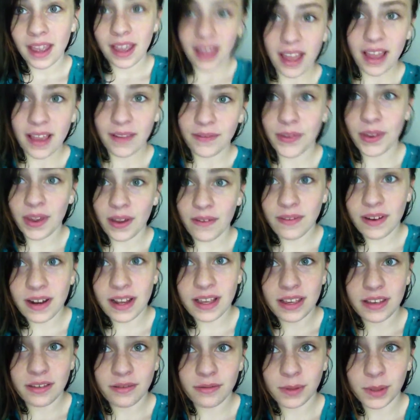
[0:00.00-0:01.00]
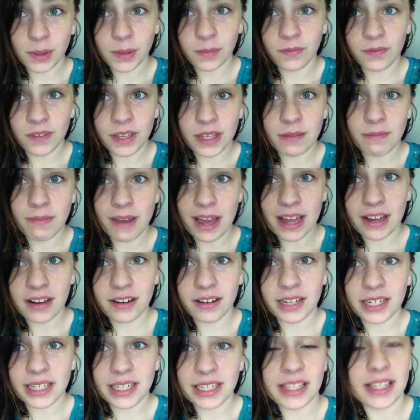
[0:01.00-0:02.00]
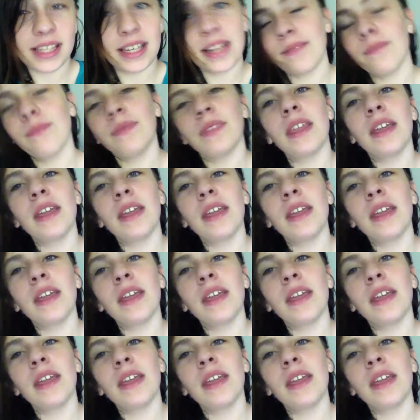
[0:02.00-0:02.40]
if you have any YouTube feedback or anything,